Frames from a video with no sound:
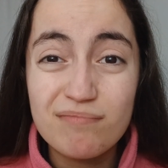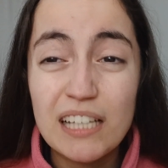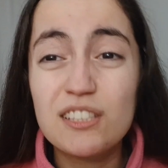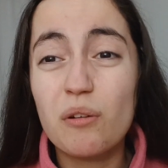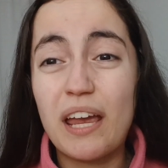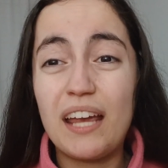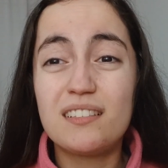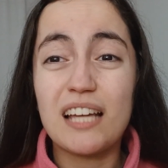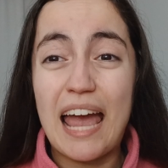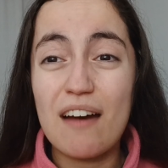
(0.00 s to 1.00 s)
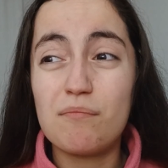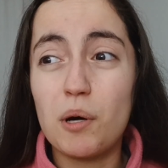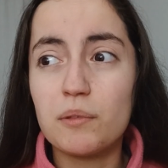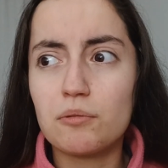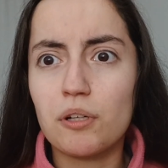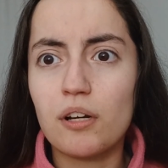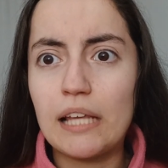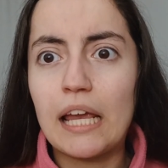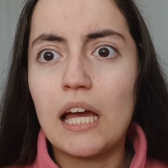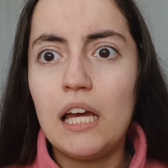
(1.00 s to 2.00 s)
It's okay to have moments where you're
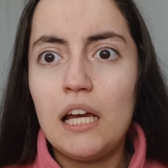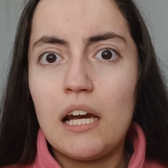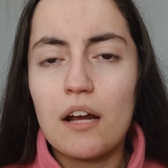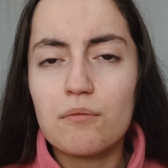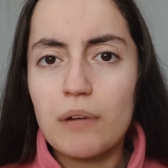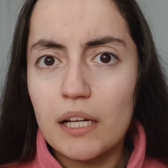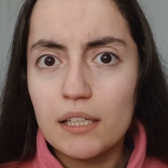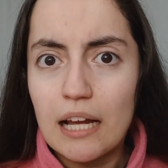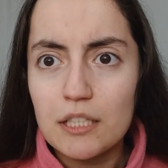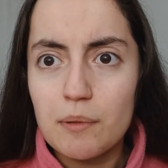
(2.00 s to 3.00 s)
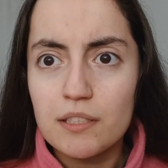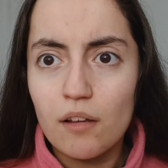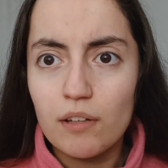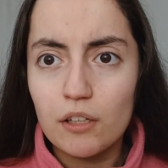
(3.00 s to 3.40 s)
like, I don't recognize myself.